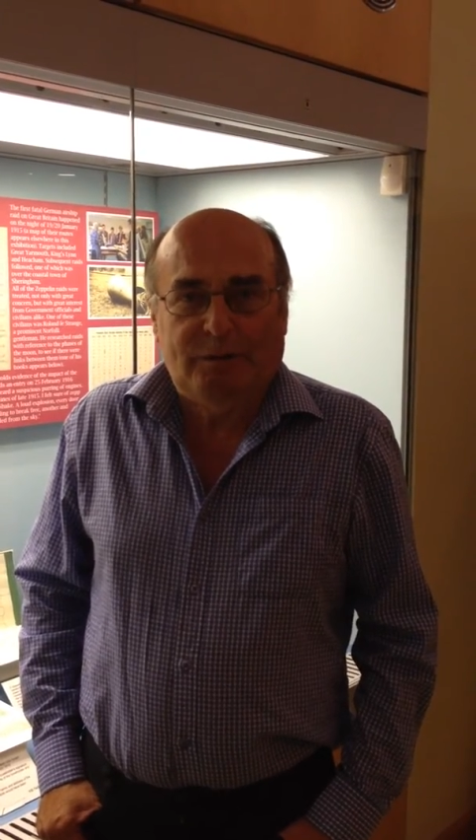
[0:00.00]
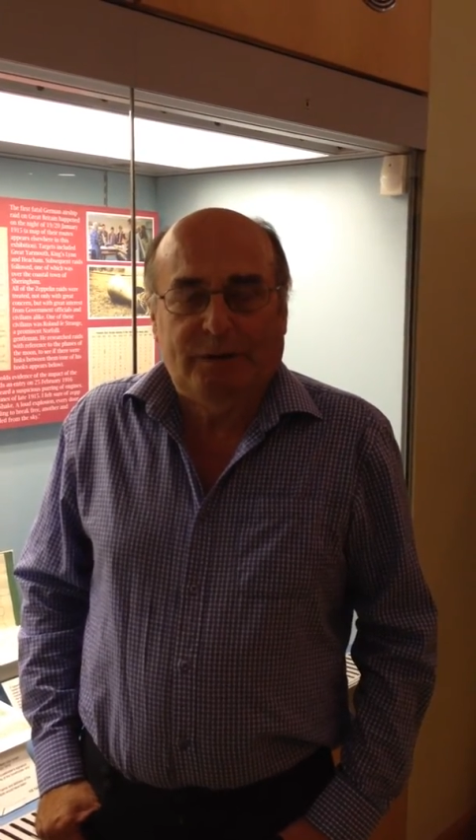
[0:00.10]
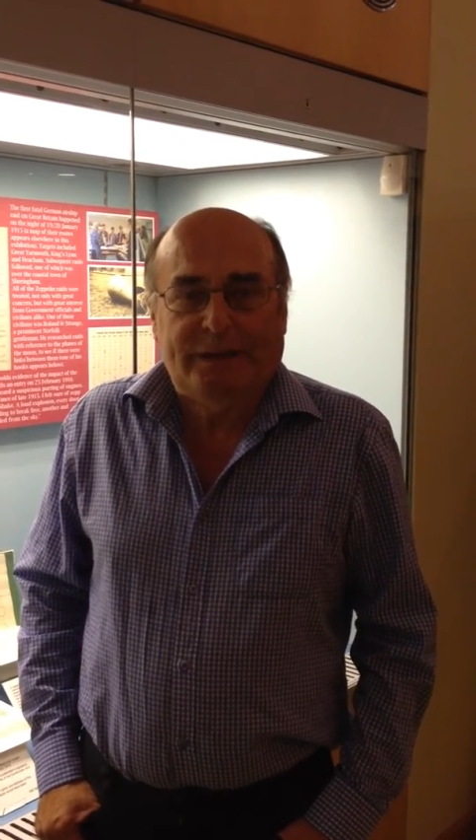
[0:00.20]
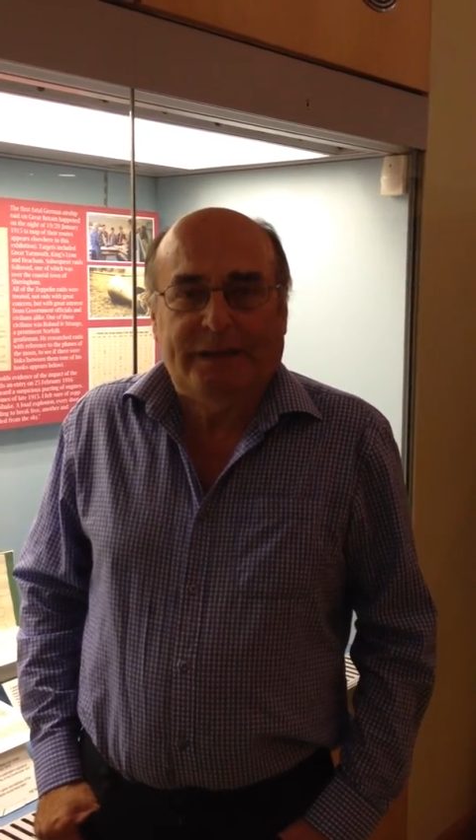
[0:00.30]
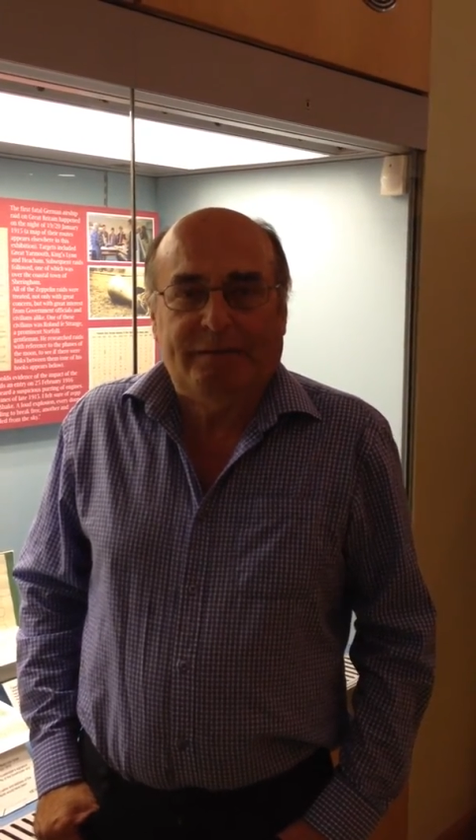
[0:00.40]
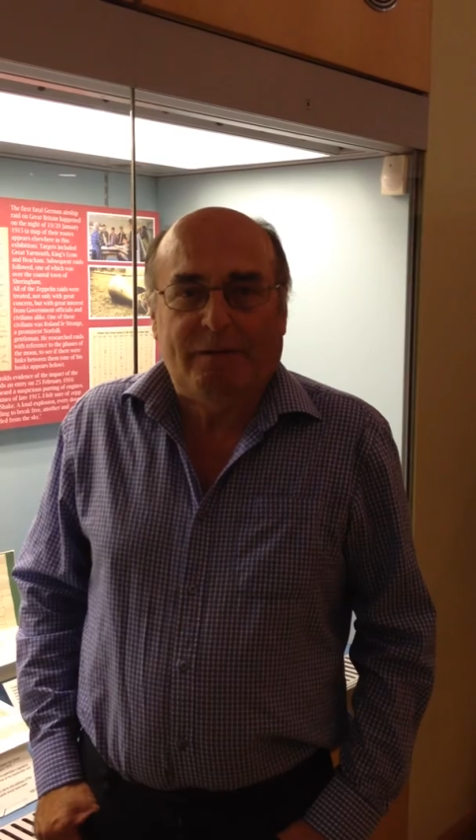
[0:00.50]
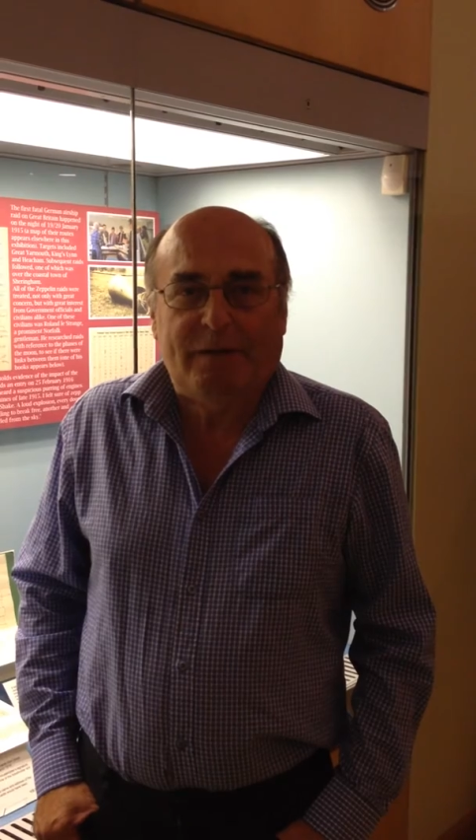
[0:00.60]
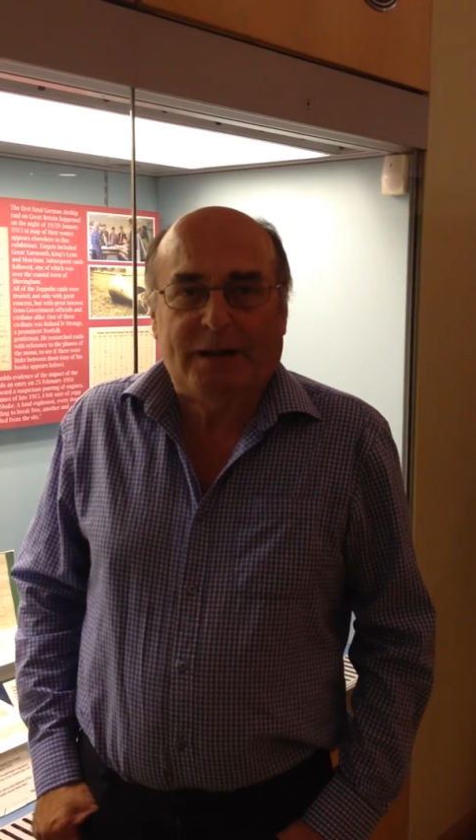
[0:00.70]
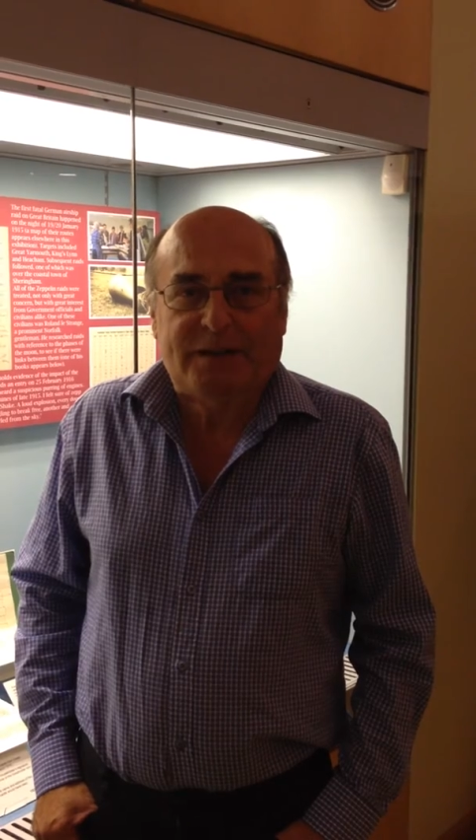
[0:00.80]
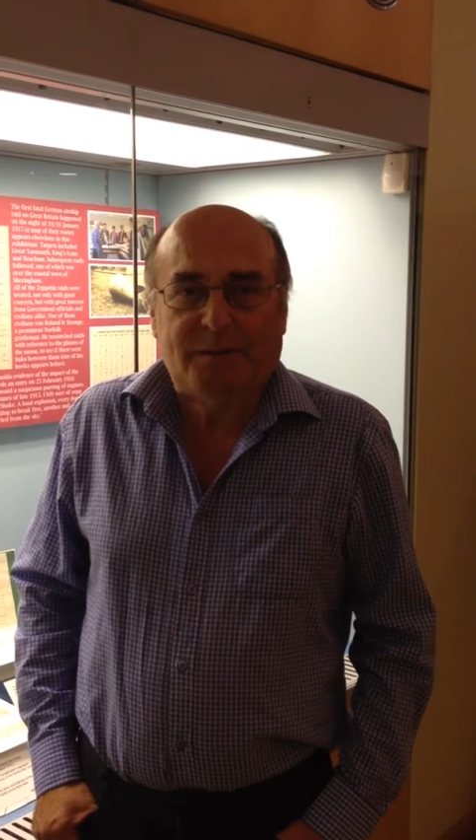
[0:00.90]
in the
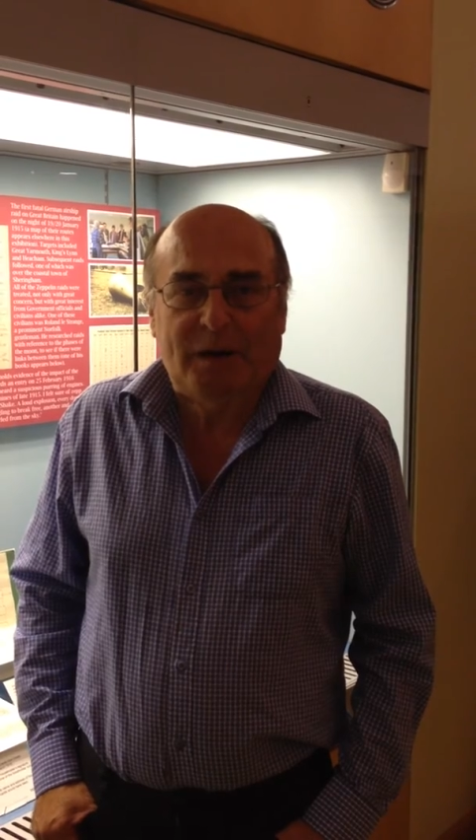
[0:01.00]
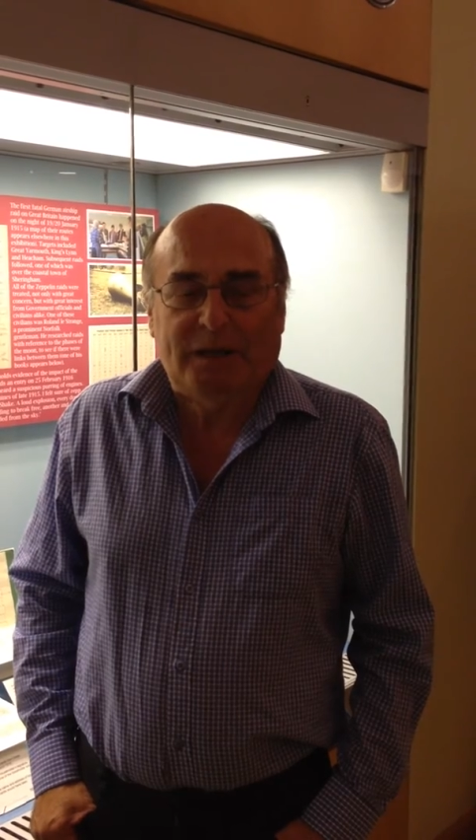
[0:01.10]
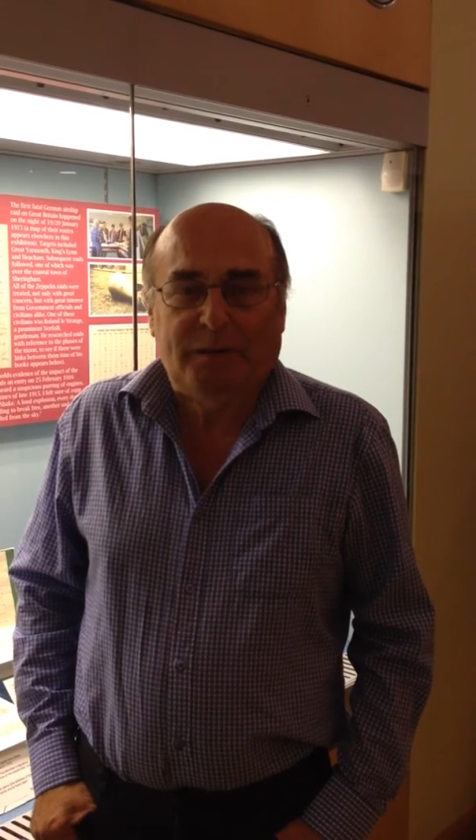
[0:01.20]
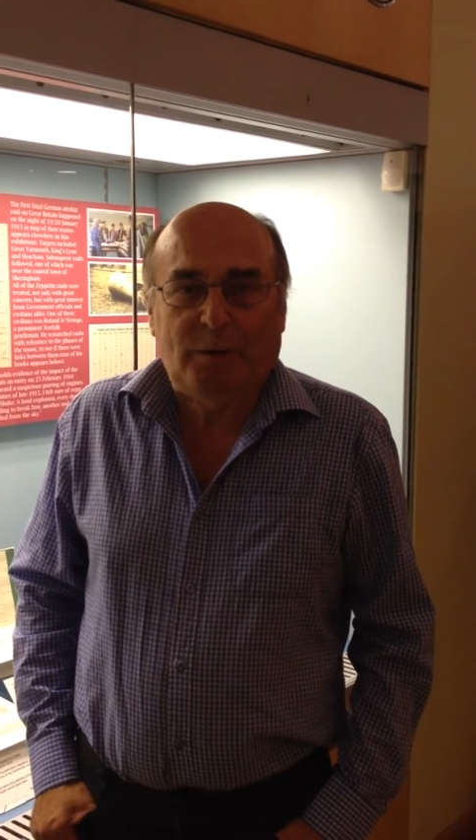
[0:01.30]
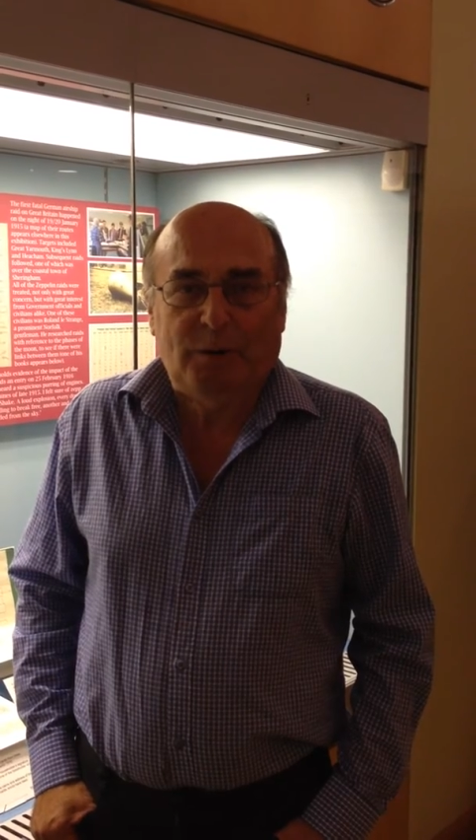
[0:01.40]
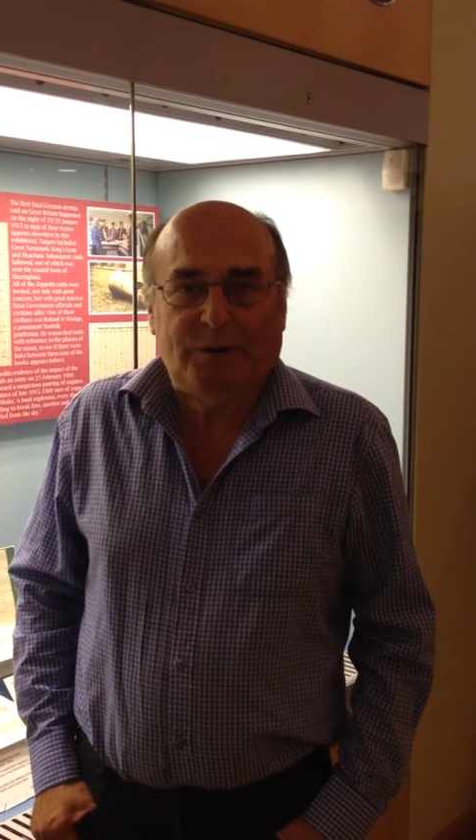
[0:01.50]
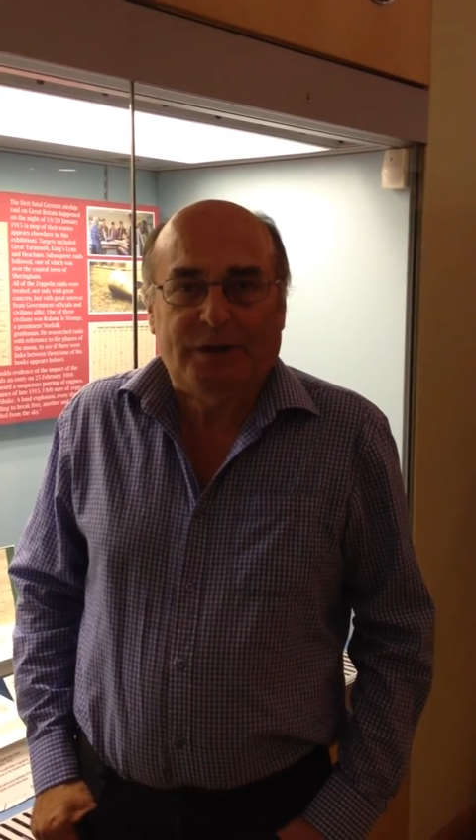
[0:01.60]
First World War,